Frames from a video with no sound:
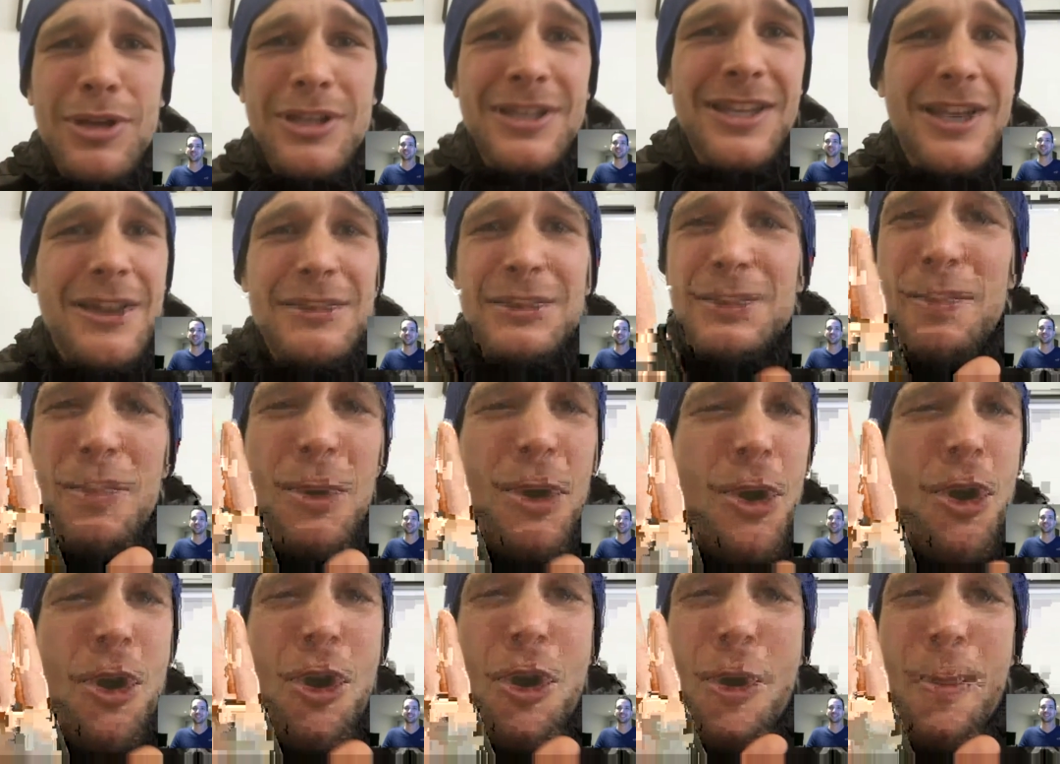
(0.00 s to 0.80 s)
times
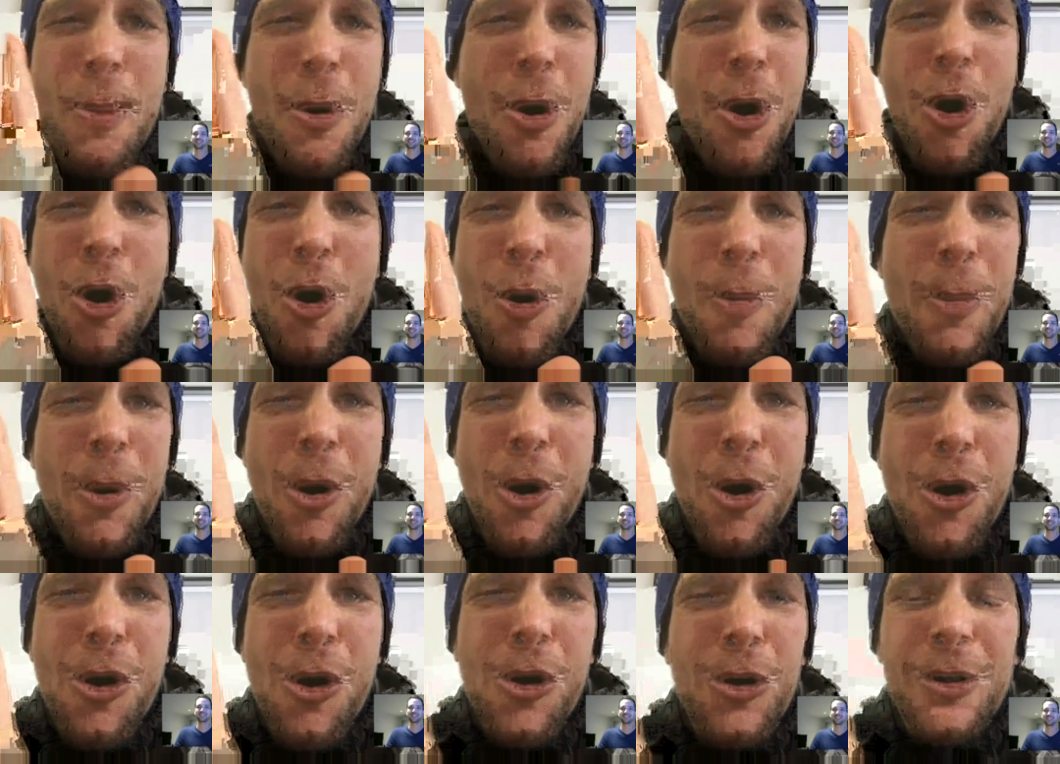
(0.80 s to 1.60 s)
boo, boo,
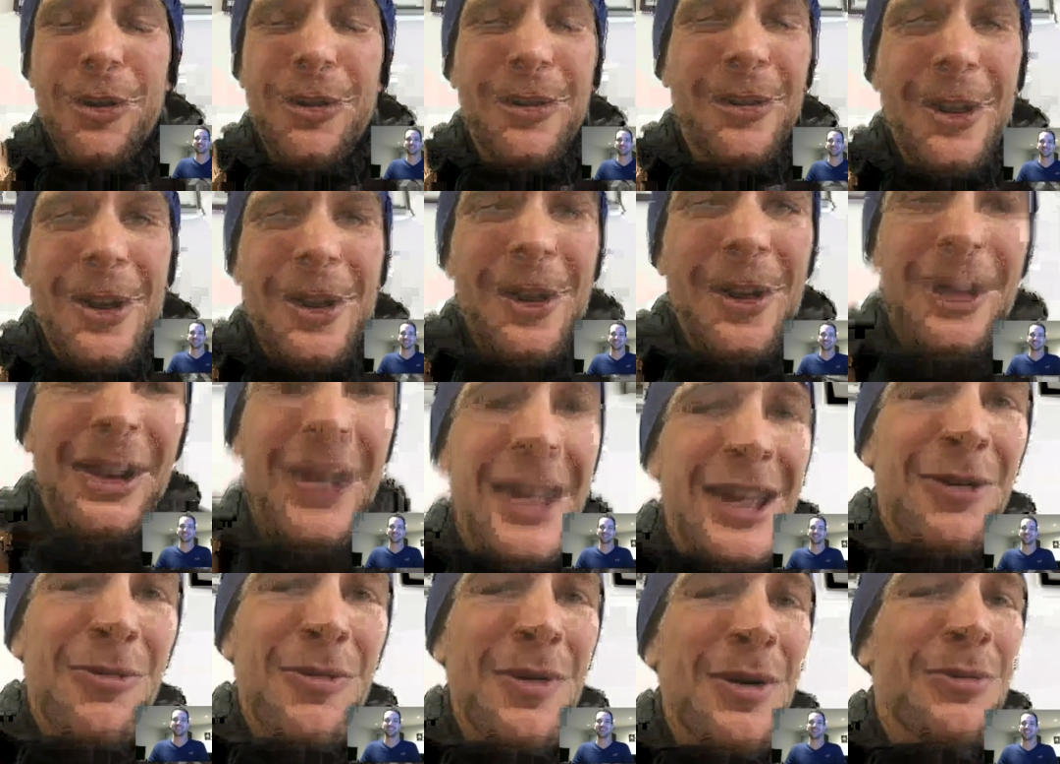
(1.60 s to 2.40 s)
boo.
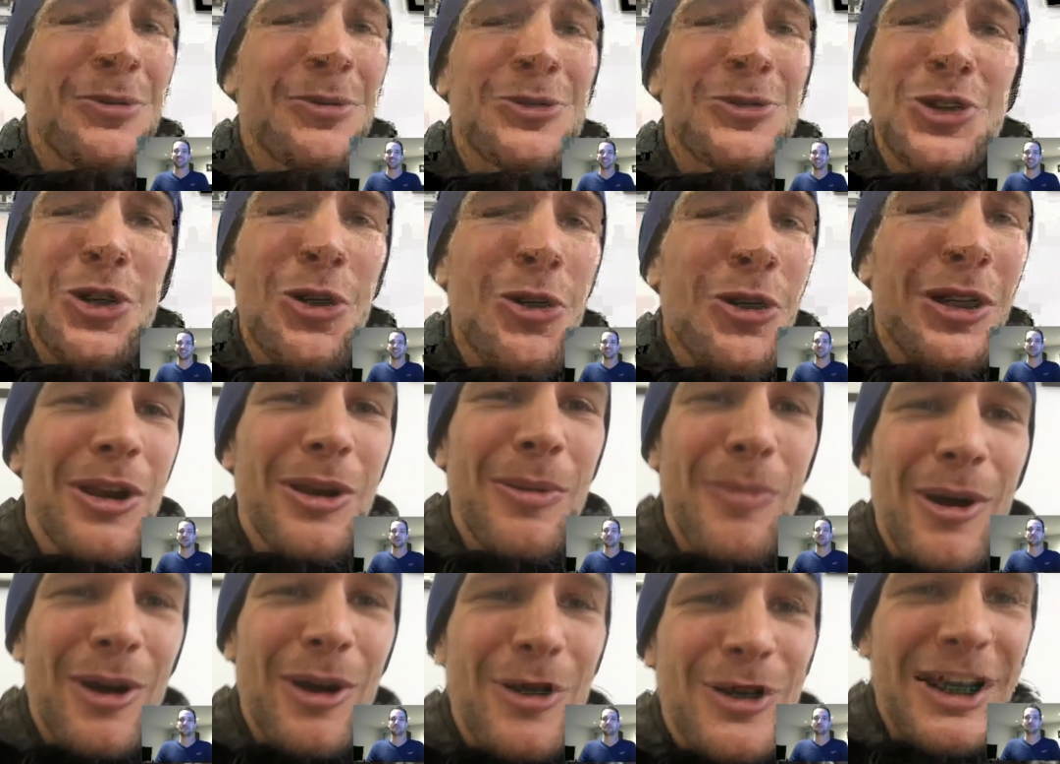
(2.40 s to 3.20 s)
Like we were joking
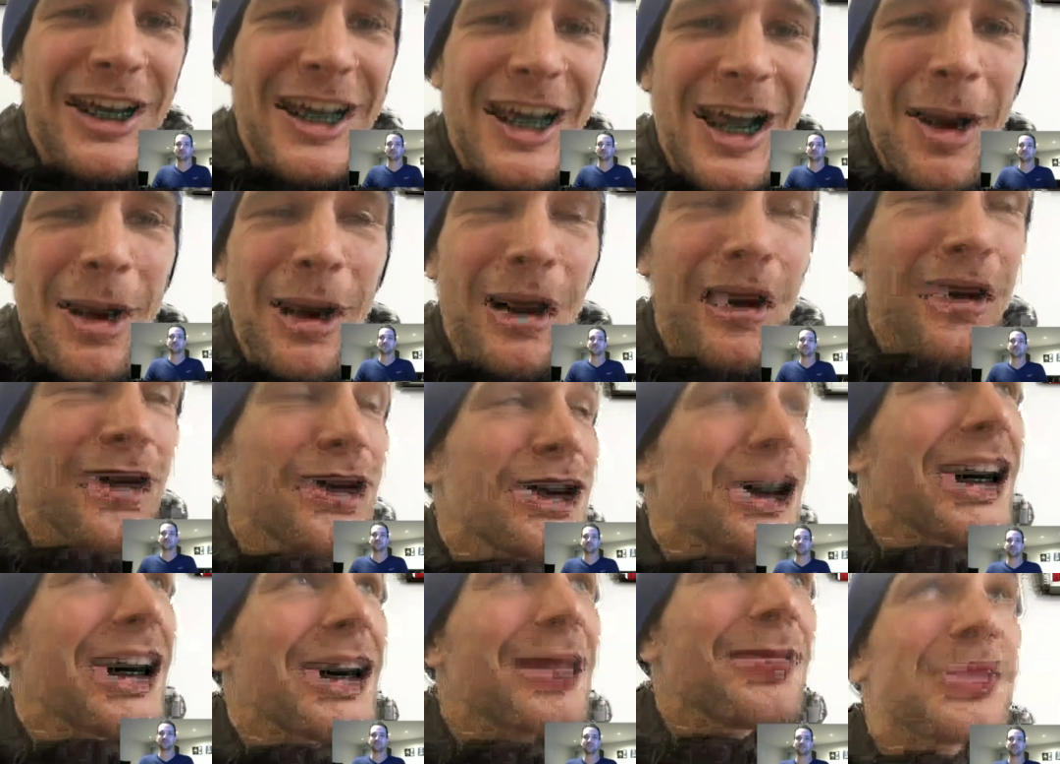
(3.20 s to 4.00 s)
about that a couple of
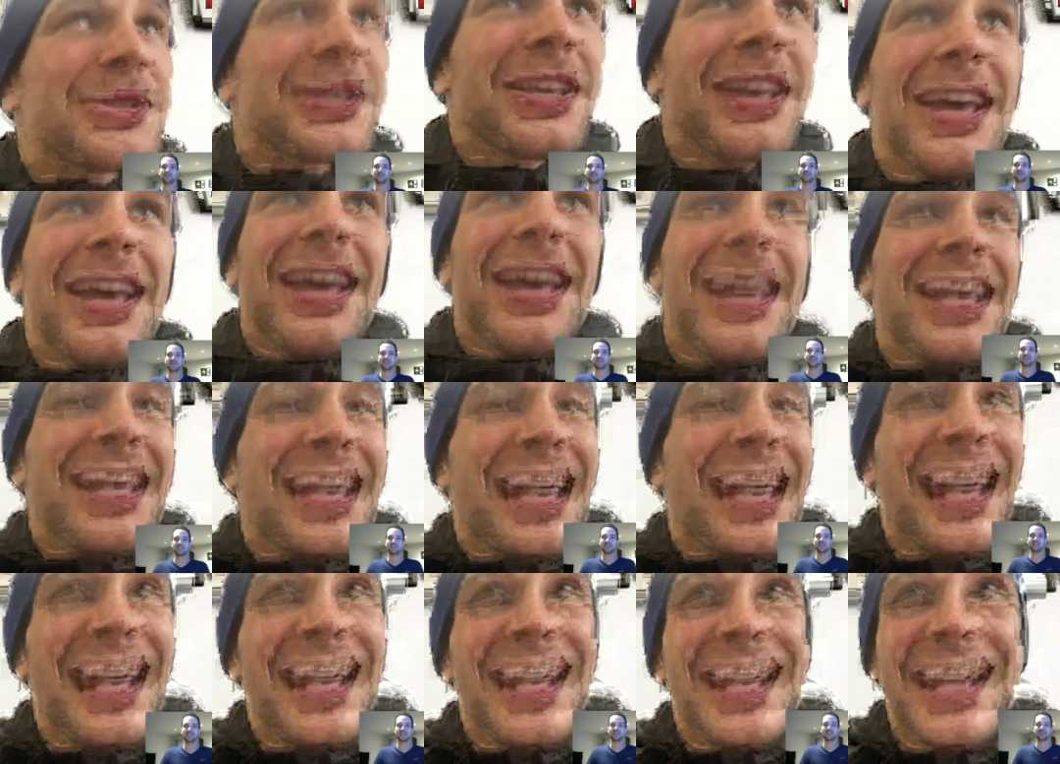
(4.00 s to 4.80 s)
times.
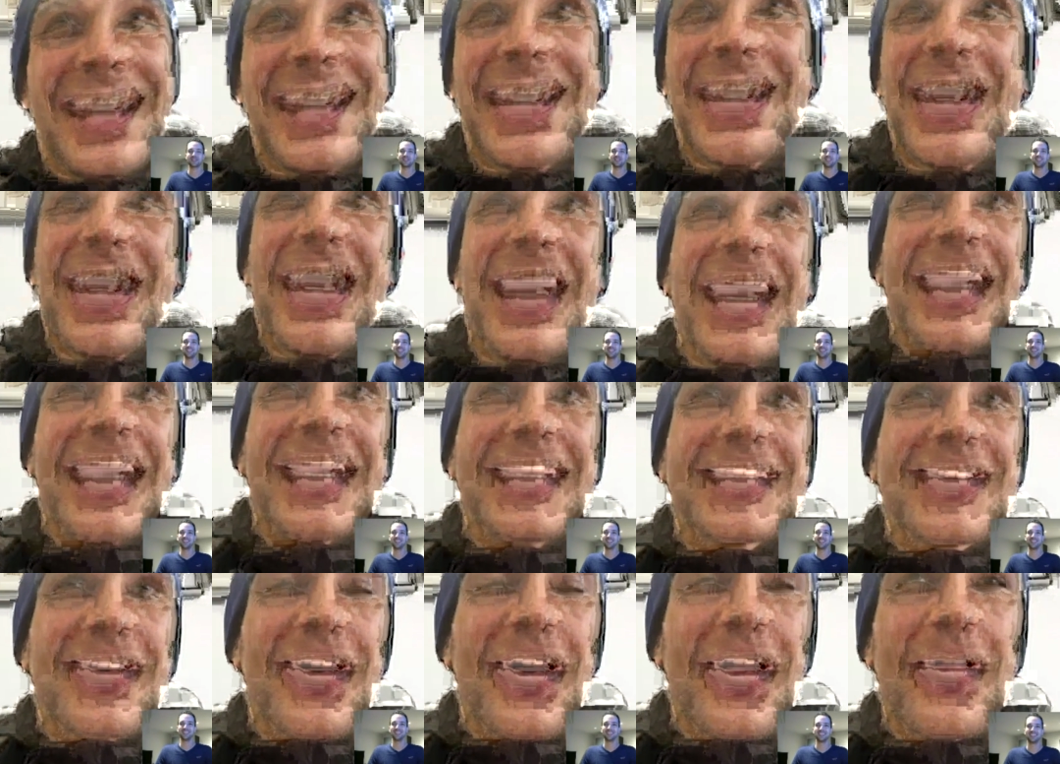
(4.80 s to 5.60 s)

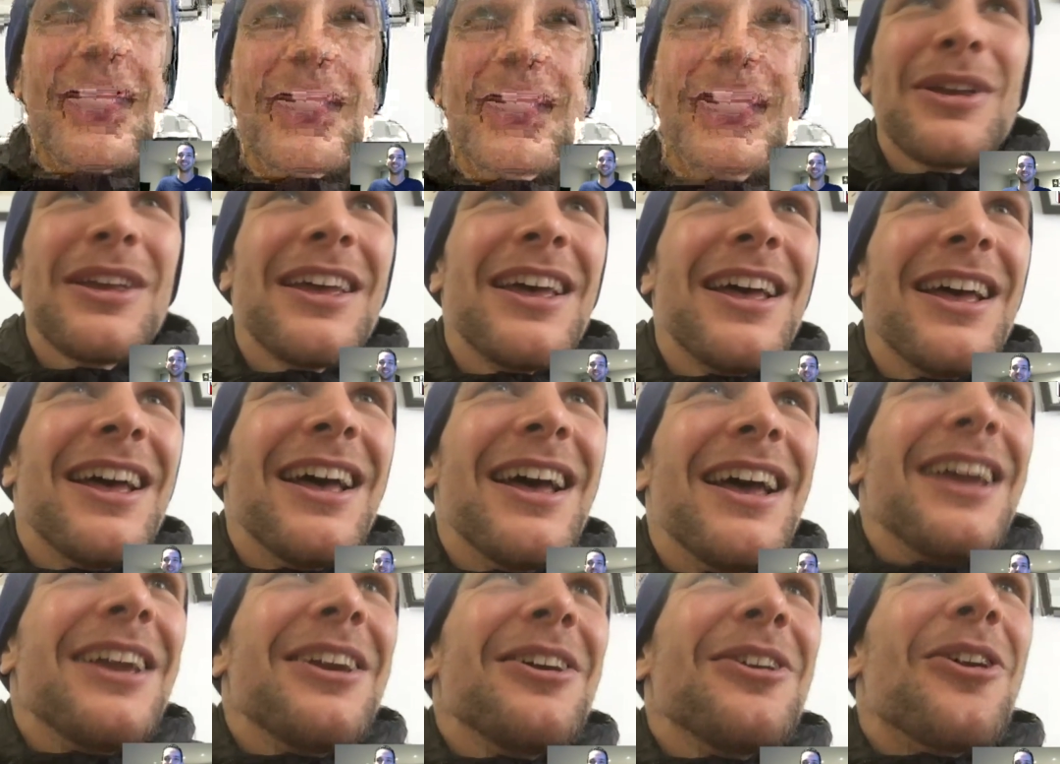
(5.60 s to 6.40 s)
It's gonna be,
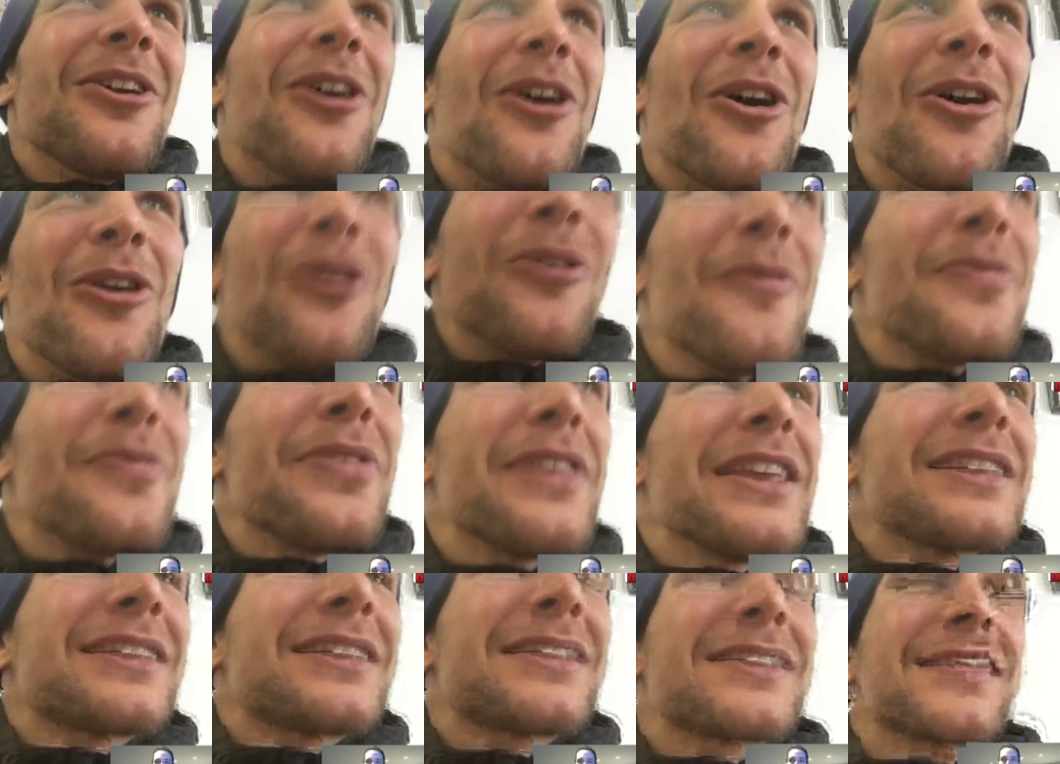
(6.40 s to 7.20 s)
you know,
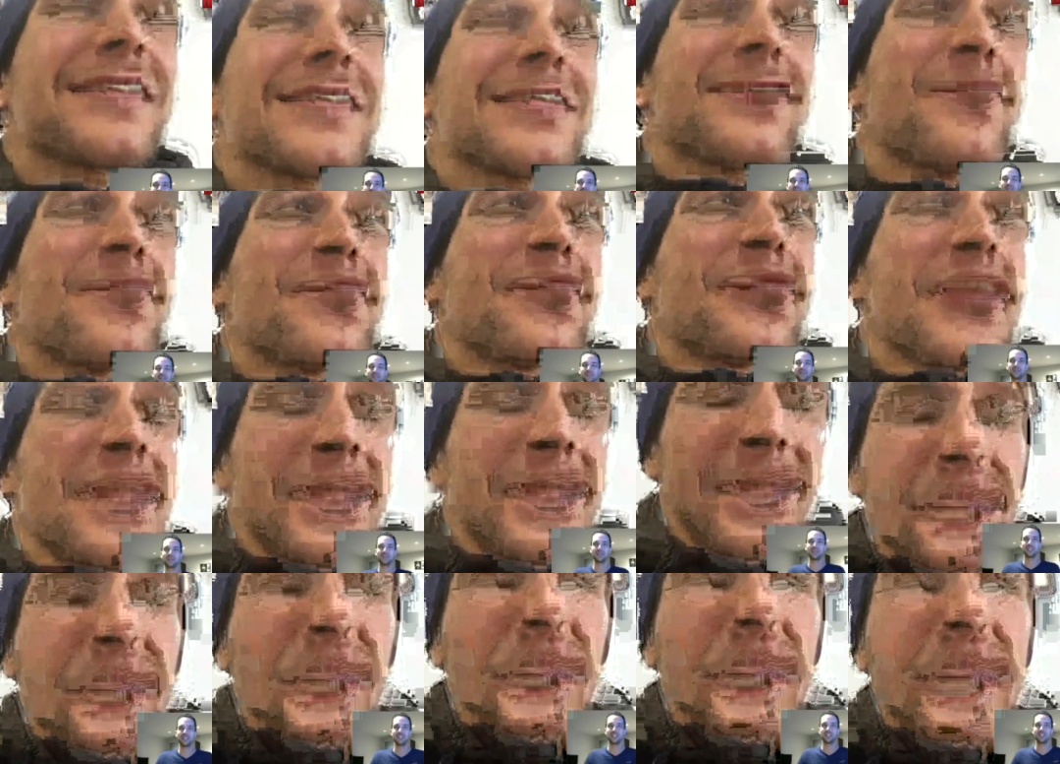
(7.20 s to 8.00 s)
it's,
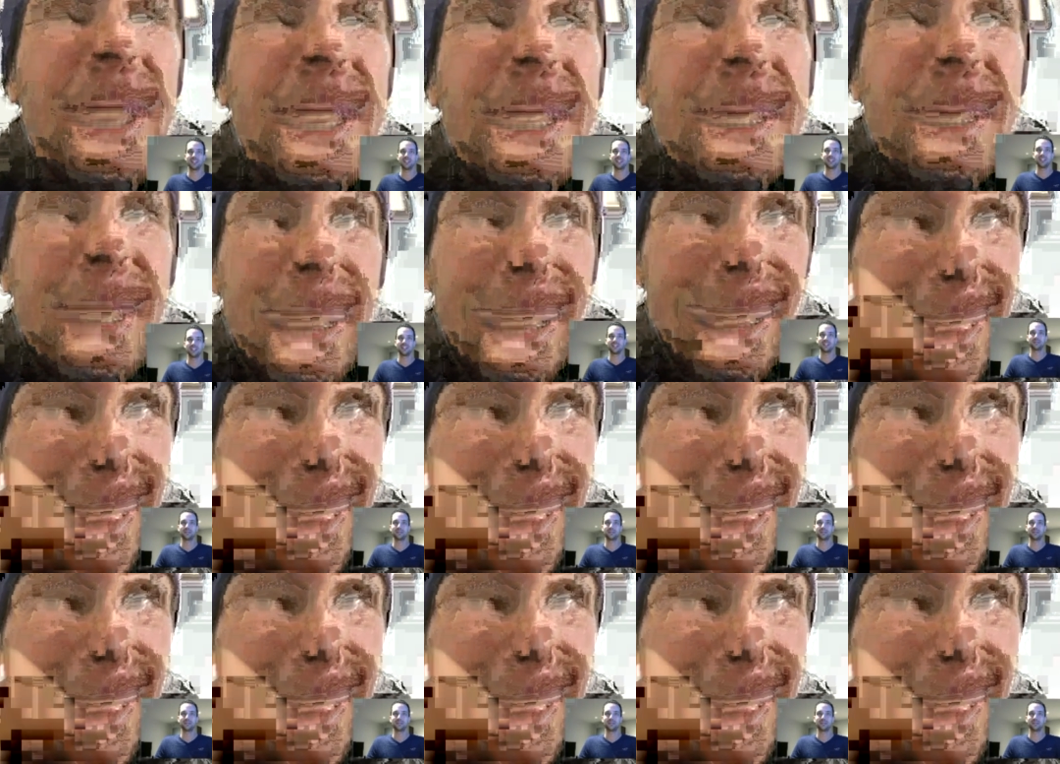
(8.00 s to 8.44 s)
you know, here's, and